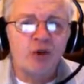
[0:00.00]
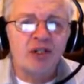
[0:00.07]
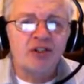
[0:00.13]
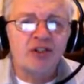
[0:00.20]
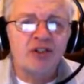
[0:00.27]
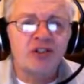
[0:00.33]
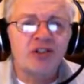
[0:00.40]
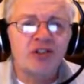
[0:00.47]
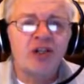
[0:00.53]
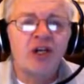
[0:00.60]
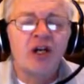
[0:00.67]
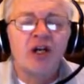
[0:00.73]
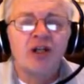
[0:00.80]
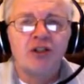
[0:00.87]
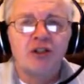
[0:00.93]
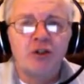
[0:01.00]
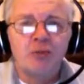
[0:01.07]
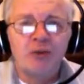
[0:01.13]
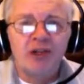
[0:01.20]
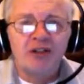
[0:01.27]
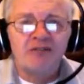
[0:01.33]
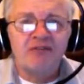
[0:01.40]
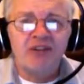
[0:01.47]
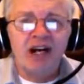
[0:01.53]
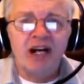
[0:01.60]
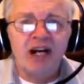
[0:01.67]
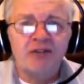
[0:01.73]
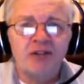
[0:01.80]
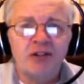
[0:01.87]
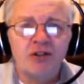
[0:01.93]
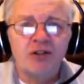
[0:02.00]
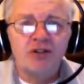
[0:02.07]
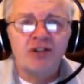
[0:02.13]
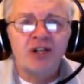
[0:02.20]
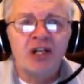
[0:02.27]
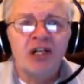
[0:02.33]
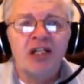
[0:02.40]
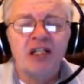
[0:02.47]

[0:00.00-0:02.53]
questions. You pick five of those,